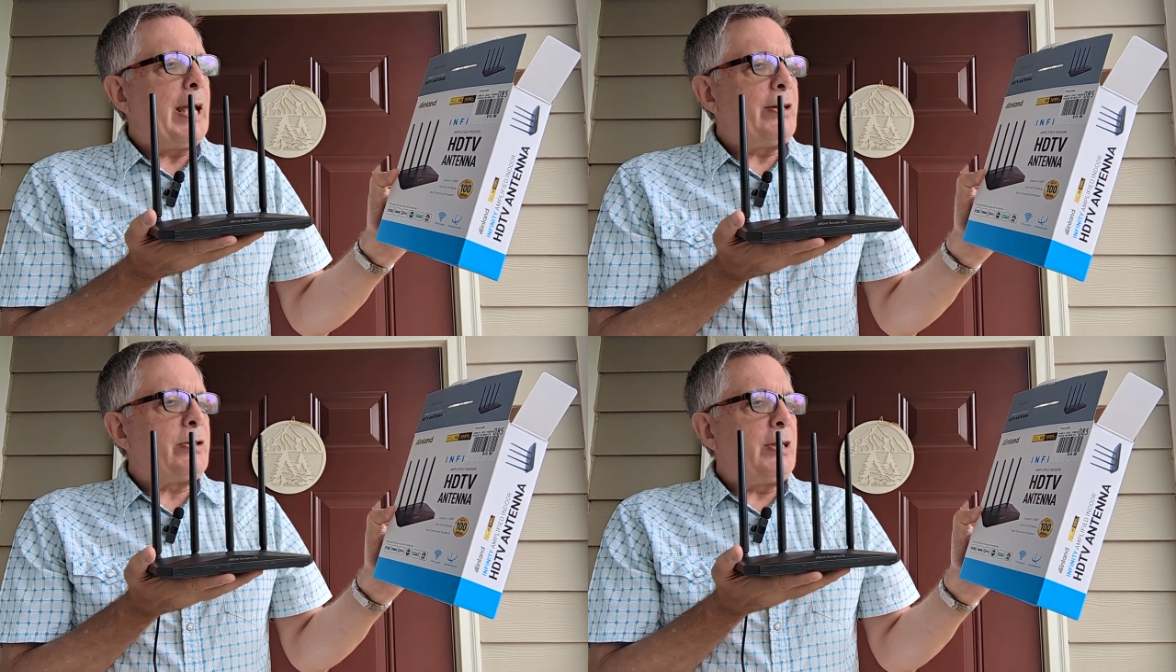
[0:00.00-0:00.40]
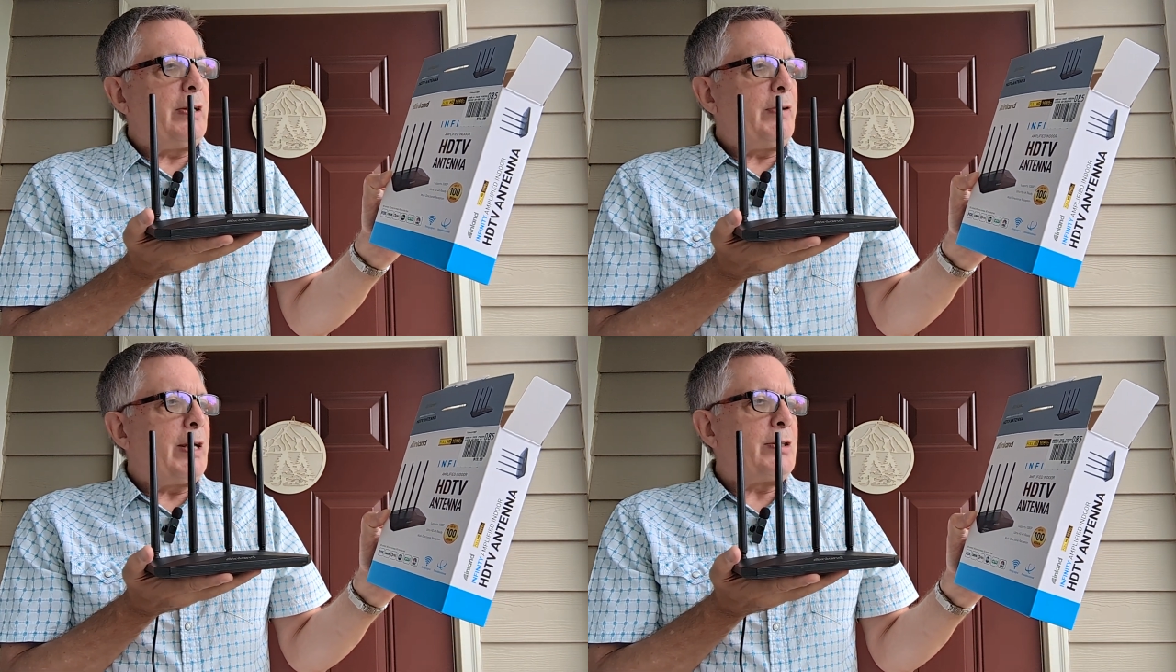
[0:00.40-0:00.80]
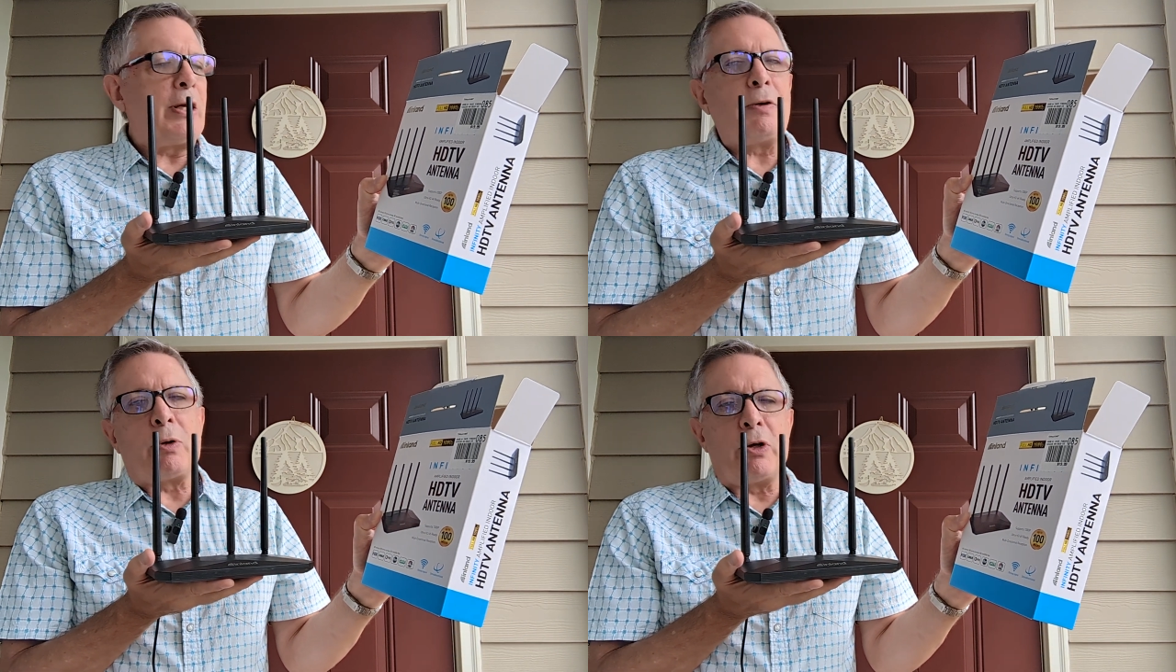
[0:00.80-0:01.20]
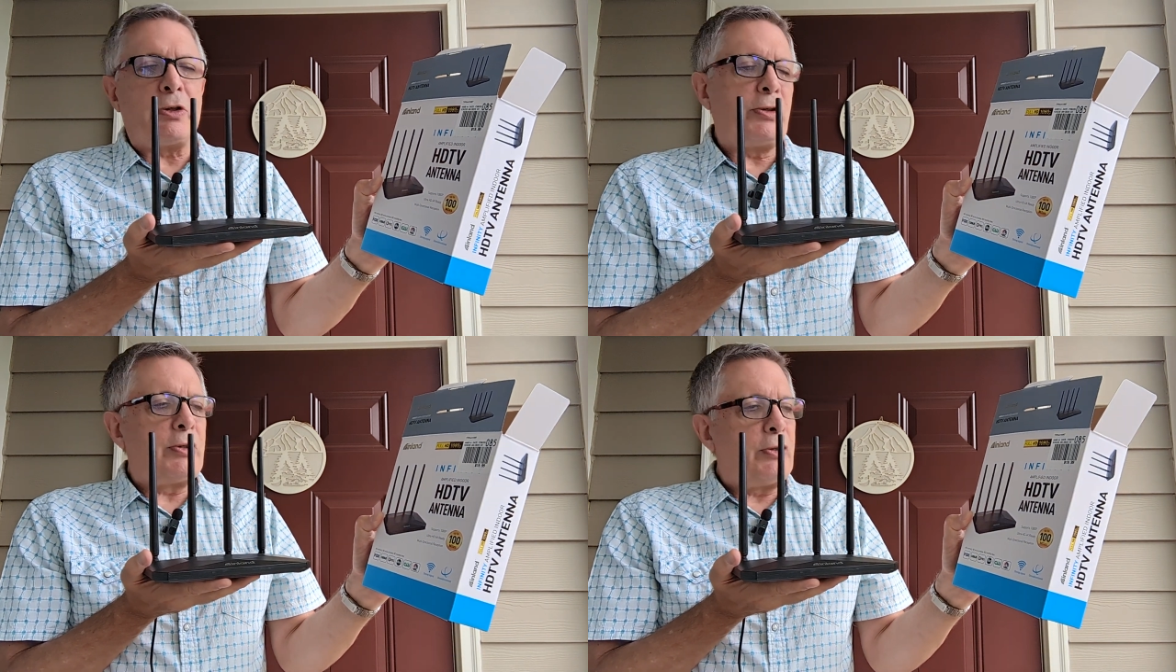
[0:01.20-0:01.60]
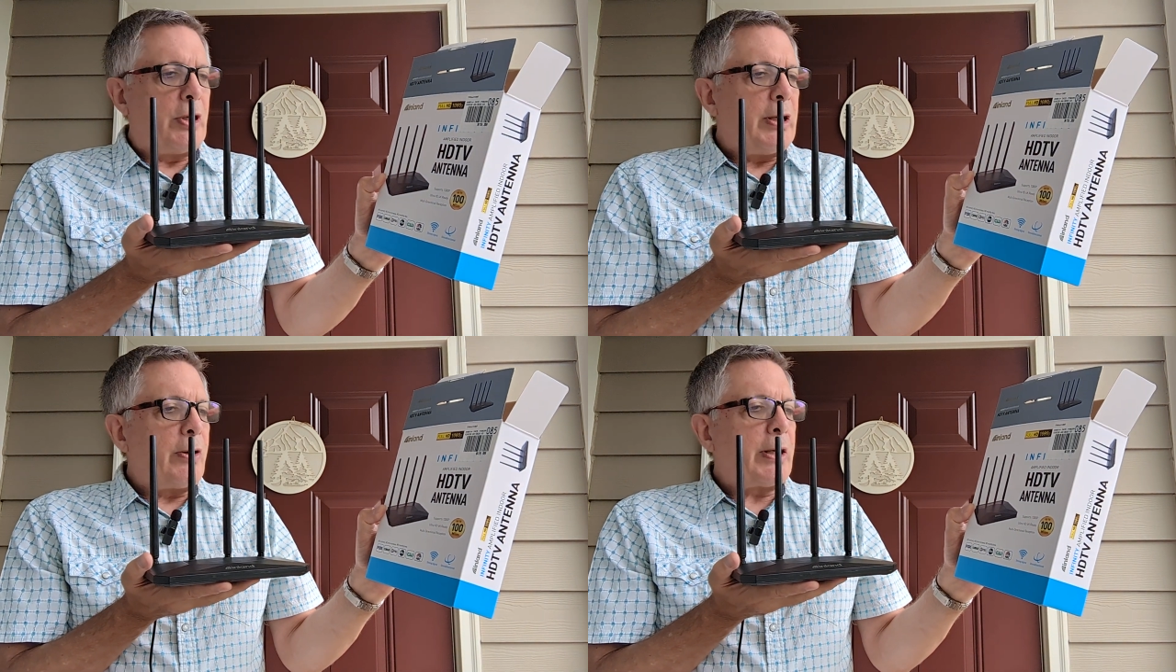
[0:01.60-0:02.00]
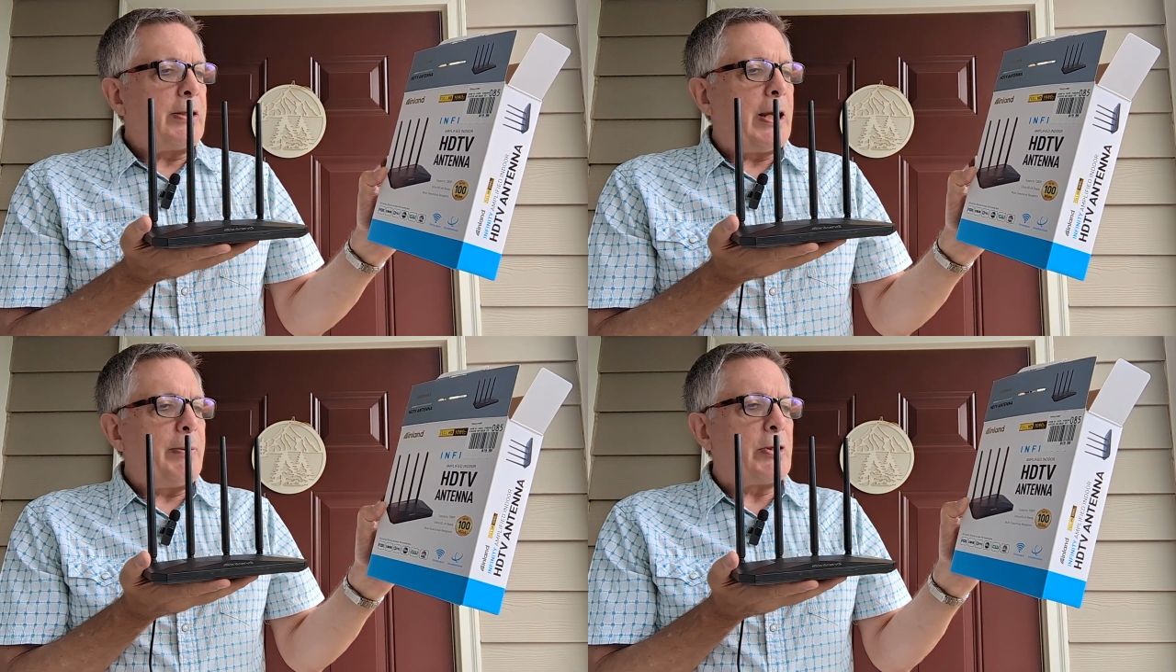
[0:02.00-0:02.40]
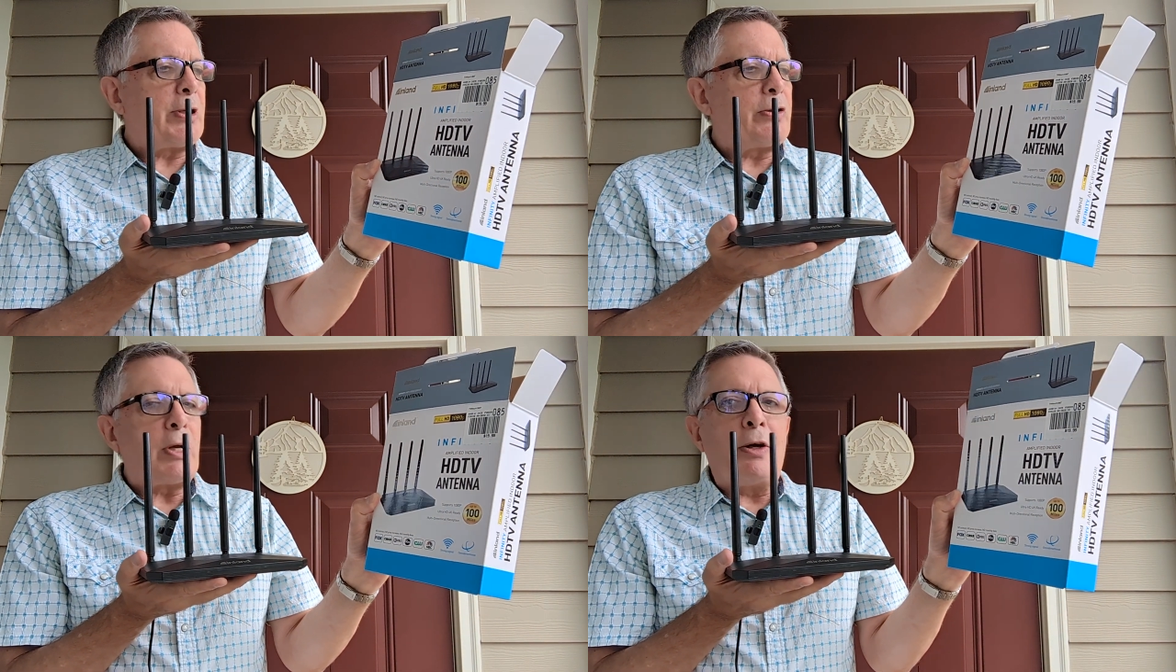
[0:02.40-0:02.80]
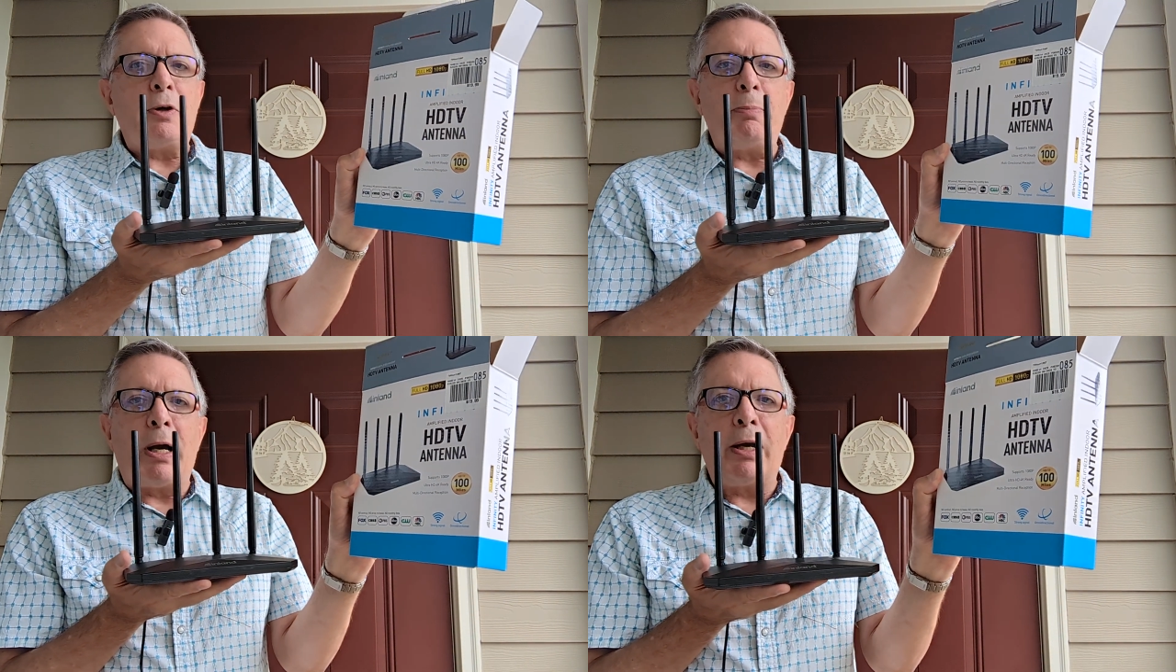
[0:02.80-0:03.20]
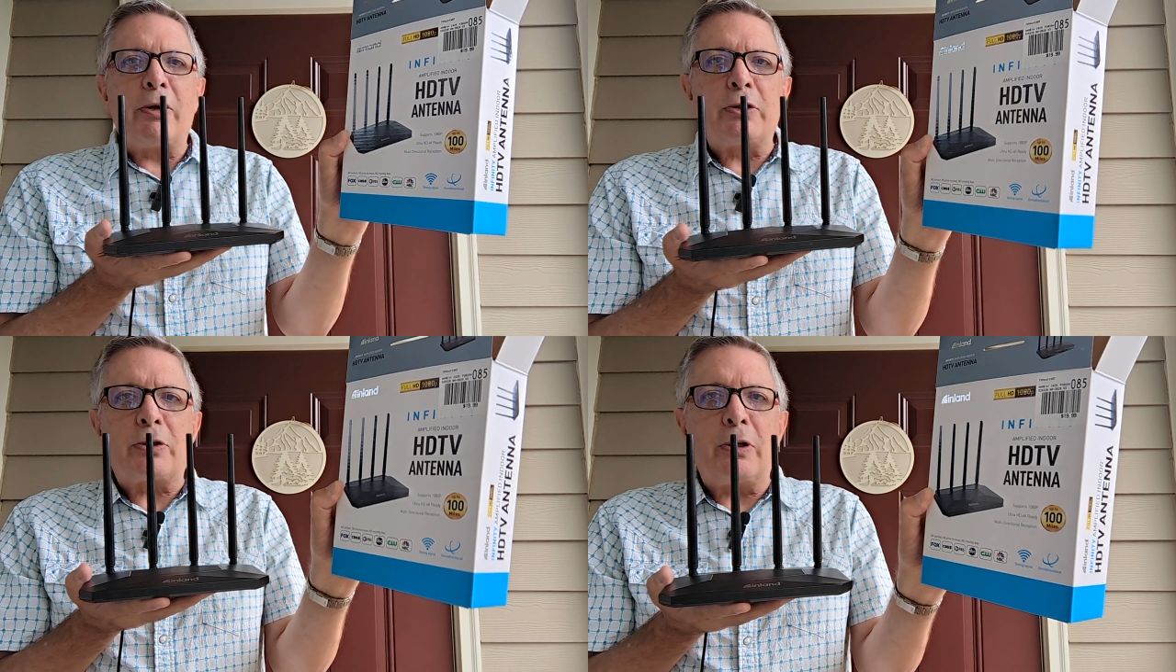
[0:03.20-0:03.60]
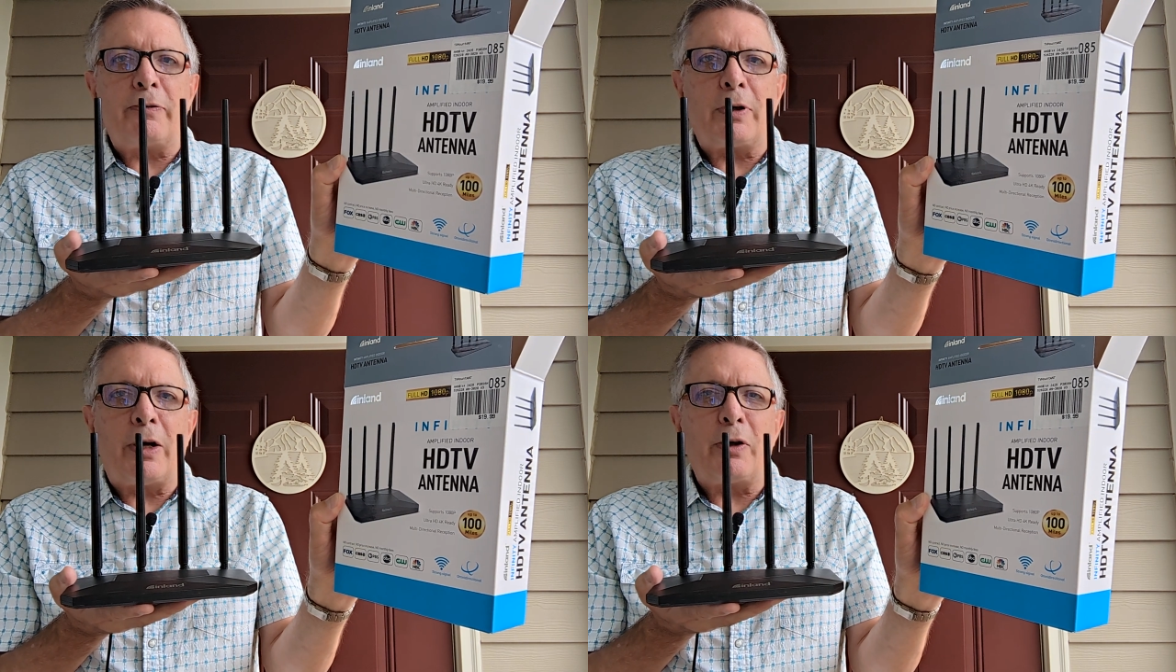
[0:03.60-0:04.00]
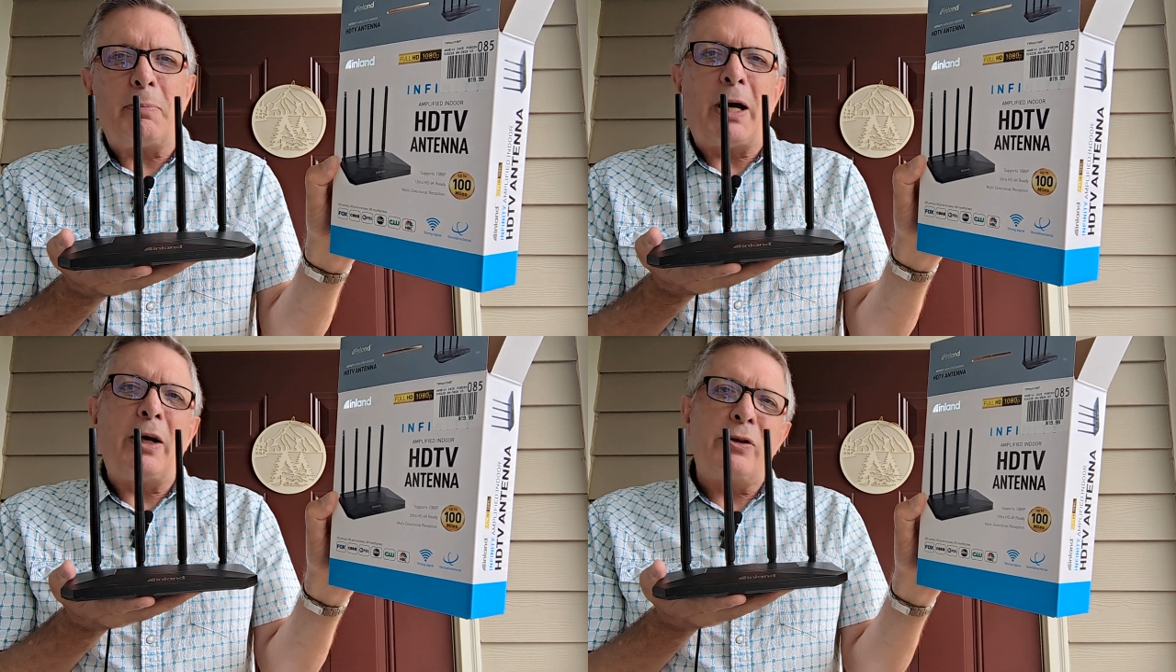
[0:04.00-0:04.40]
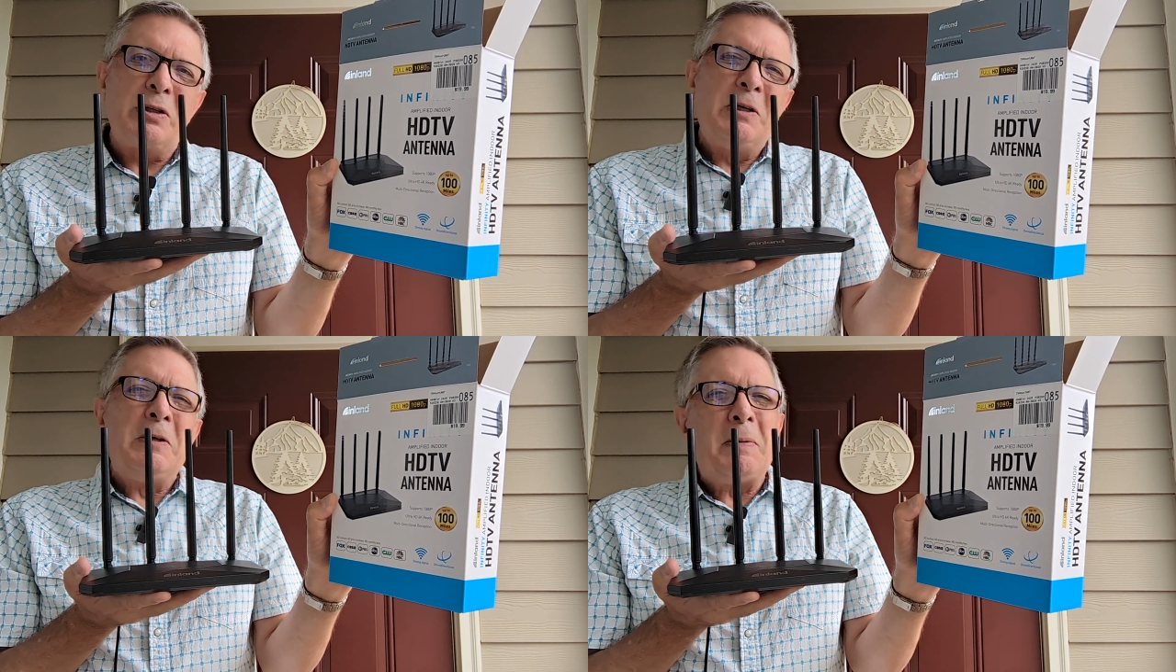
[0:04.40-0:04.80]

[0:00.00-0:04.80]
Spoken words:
HDTV antenna, of course, is the generic name. It says 100 miles is good for 100 miles.